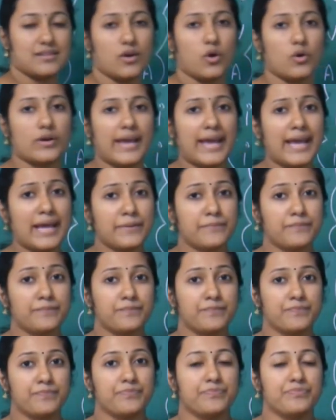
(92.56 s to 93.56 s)
Okay,
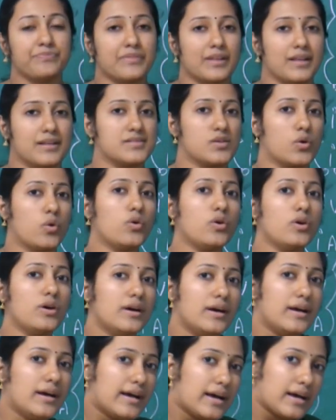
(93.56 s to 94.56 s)
so
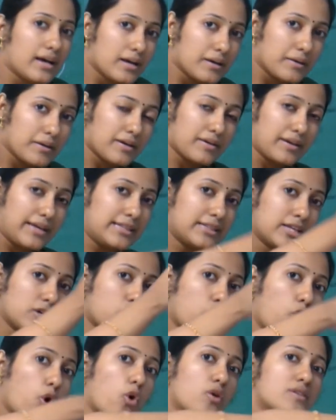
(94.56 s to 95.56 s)
in the
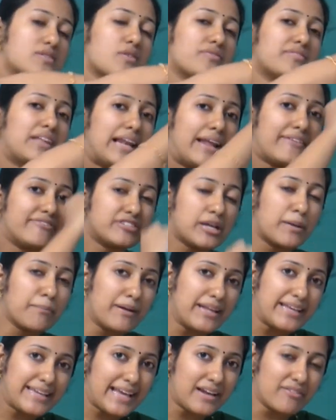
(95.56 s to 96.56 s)
course of the left
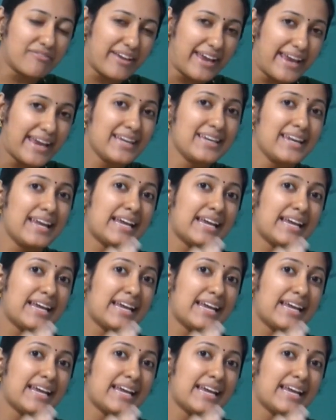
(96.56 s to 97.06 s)
umbilical vein,